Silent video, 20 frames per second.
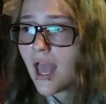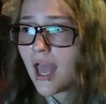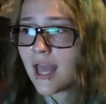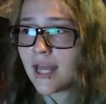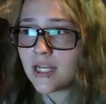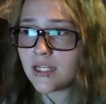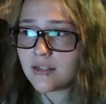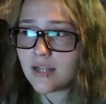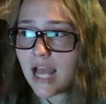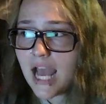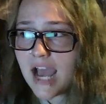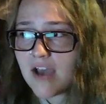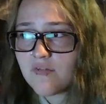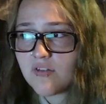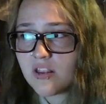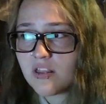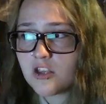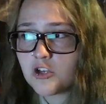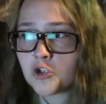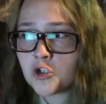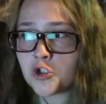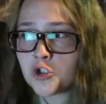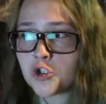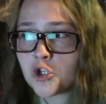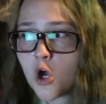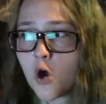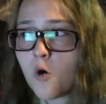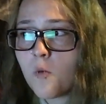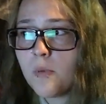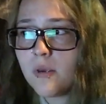And having this
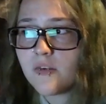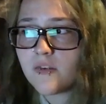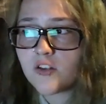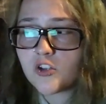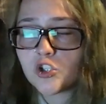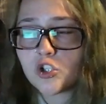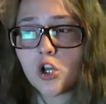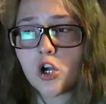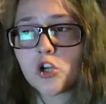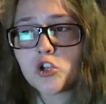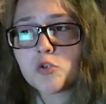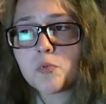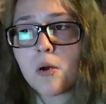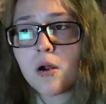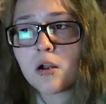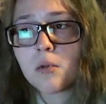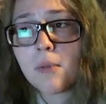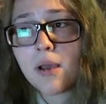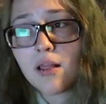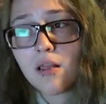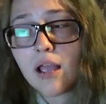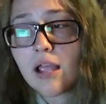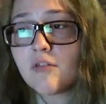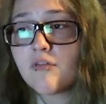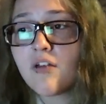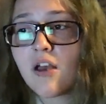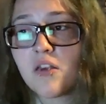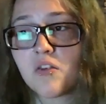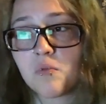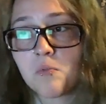show be such a large part of my
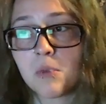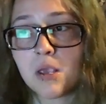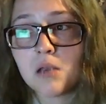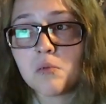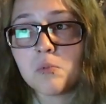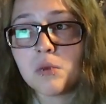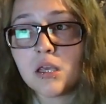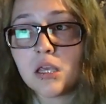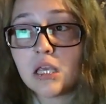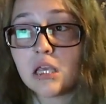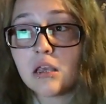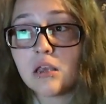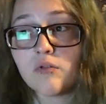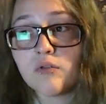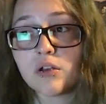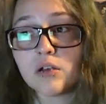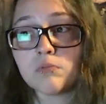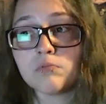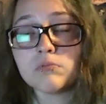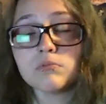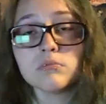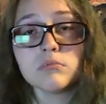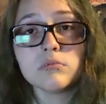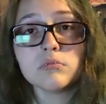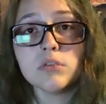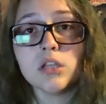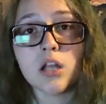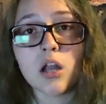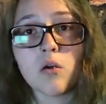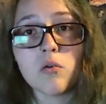life has made me even,
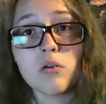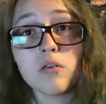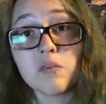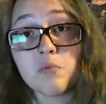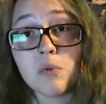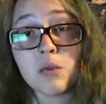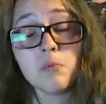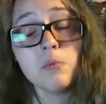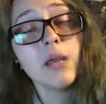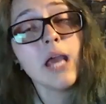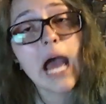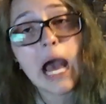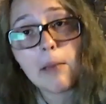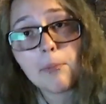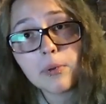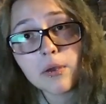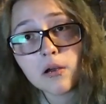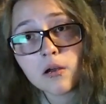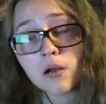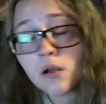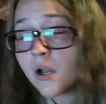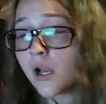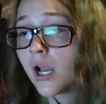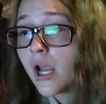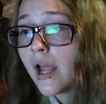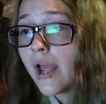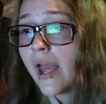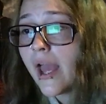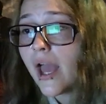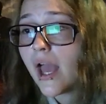it's made me happier,
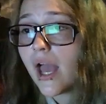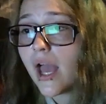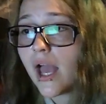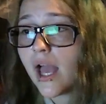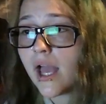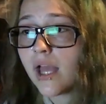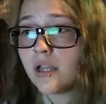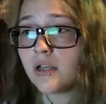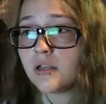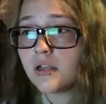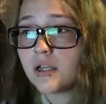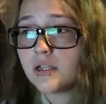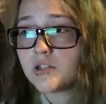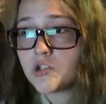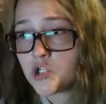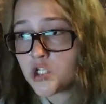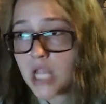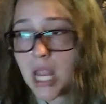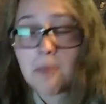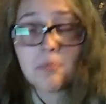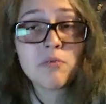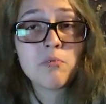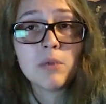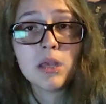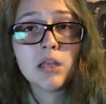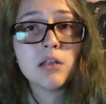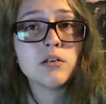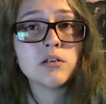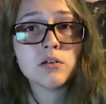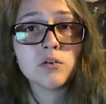and it shaped
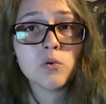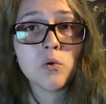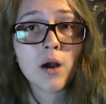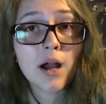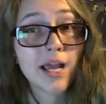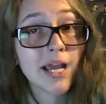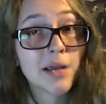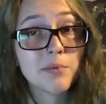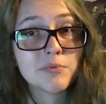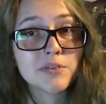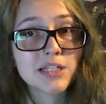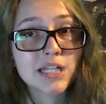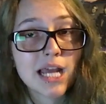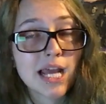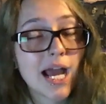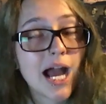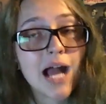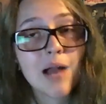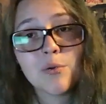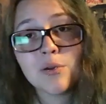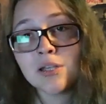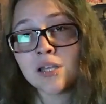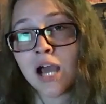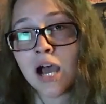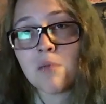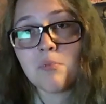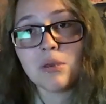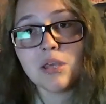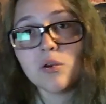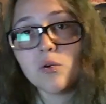me into who I am today. I would
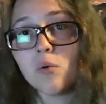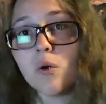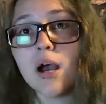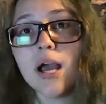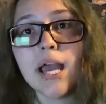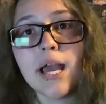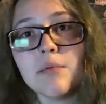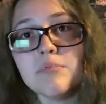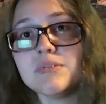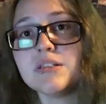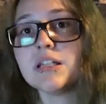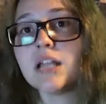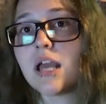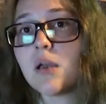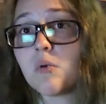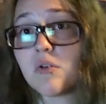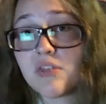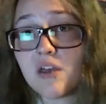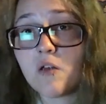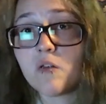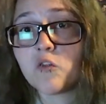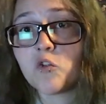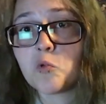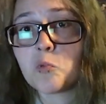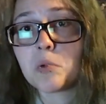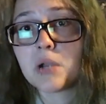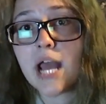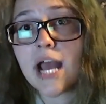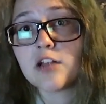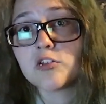not be who I am today without
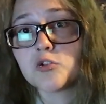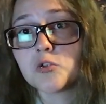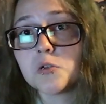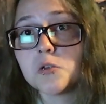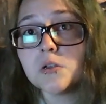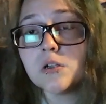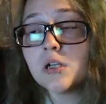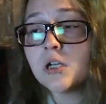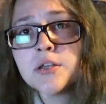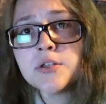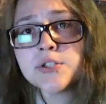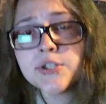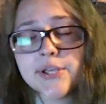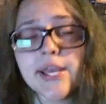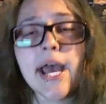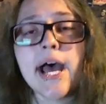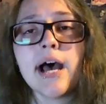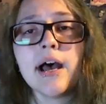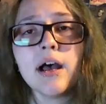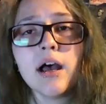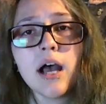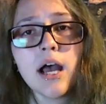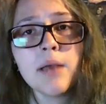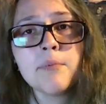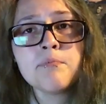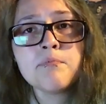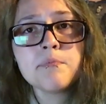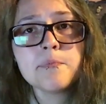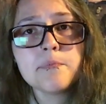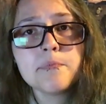Supernatural. So yeah,
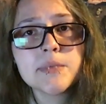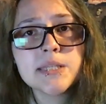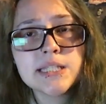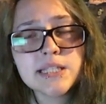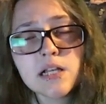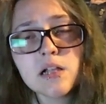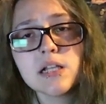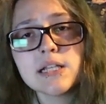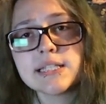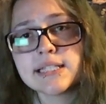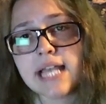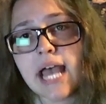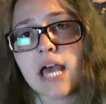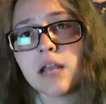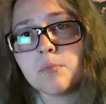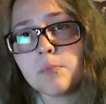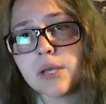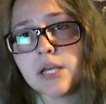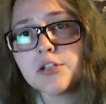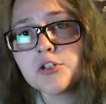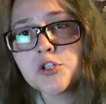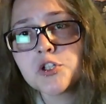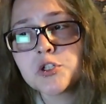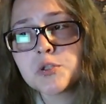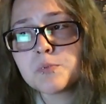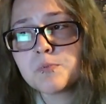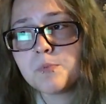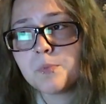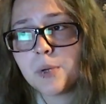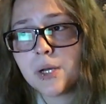I'm still a sad
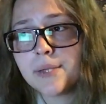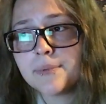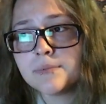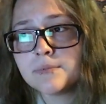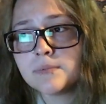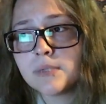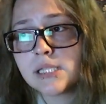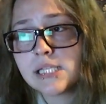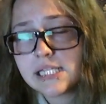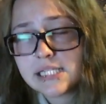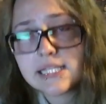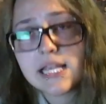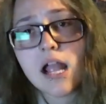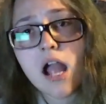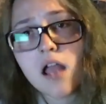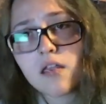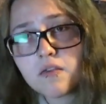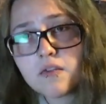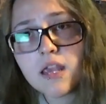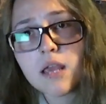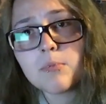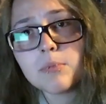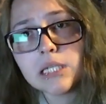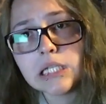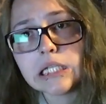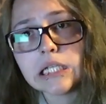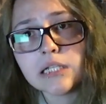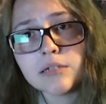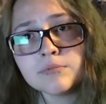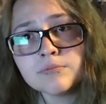bitch, but at least I got Sam and
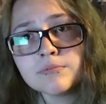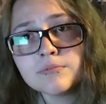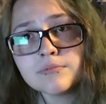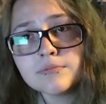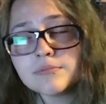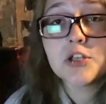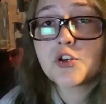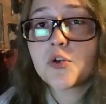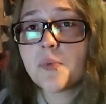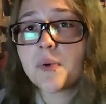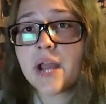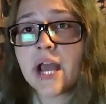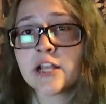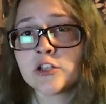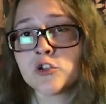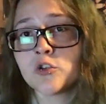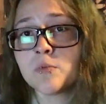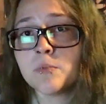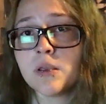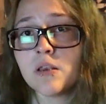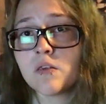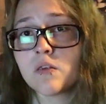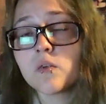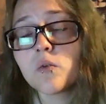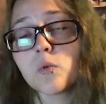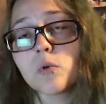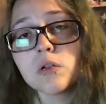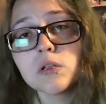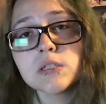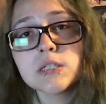Dean. Supernatural means
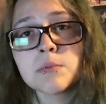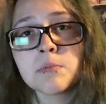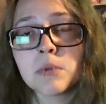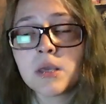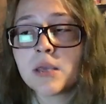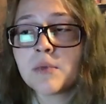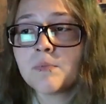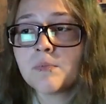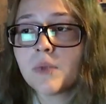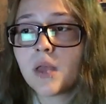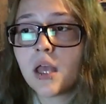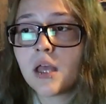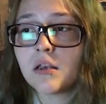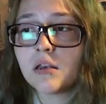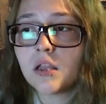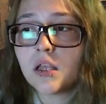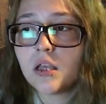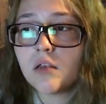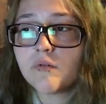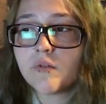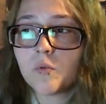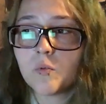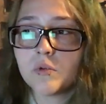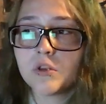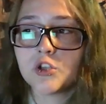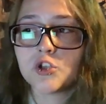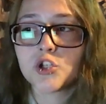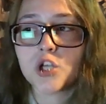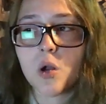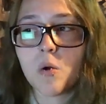the world to me, and even
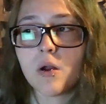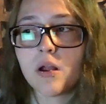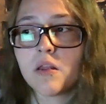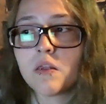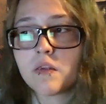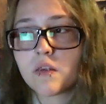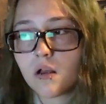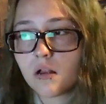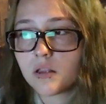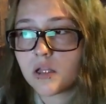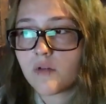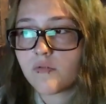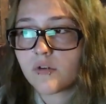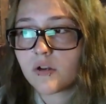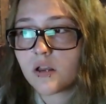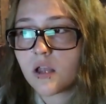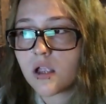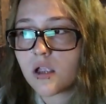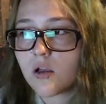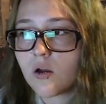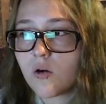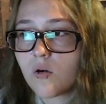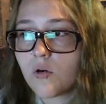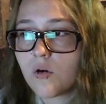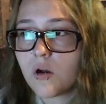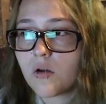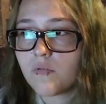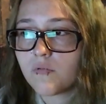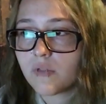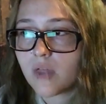when the show ends, I'll never let
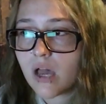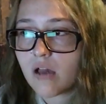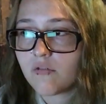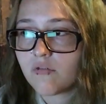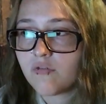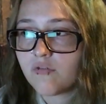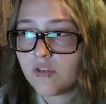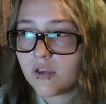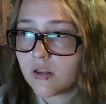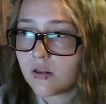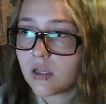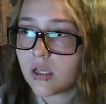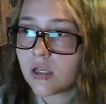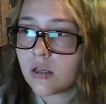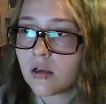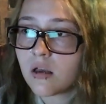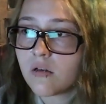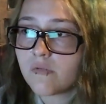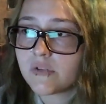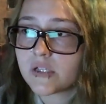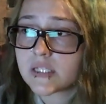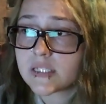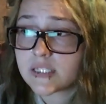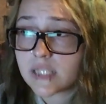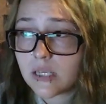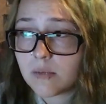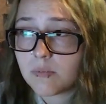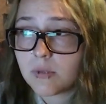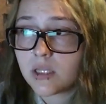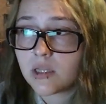go of that feeling of
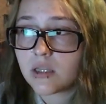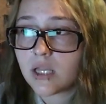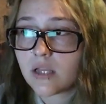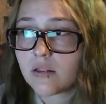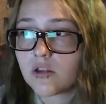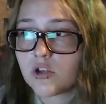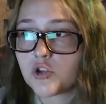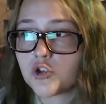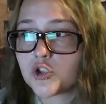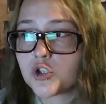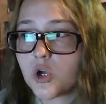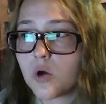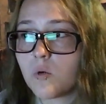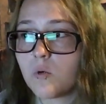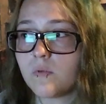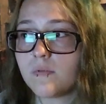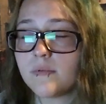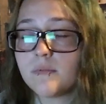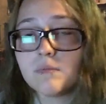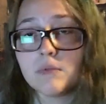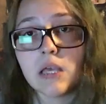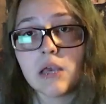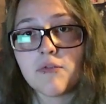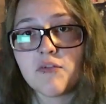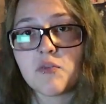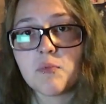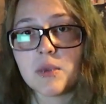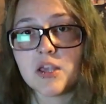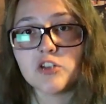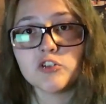excitement that the show
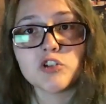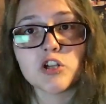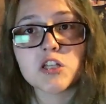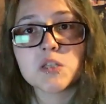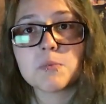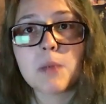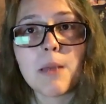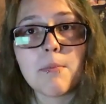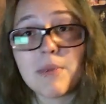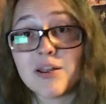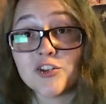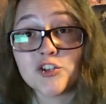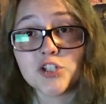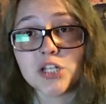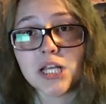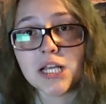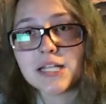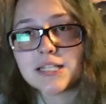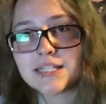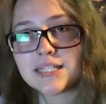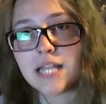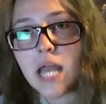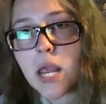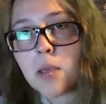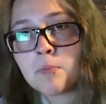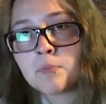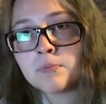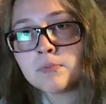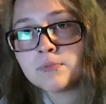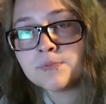gives me just by mentioning its
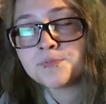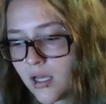name.